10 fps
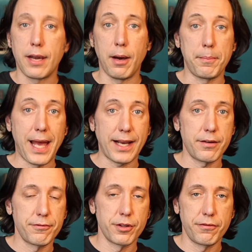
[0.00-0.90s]
Now,
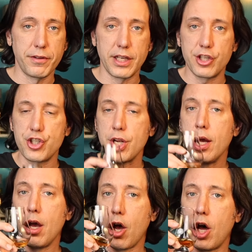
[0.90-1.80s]
back for the finish
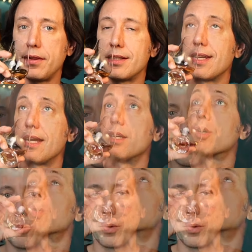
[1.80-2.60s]
on the tenure.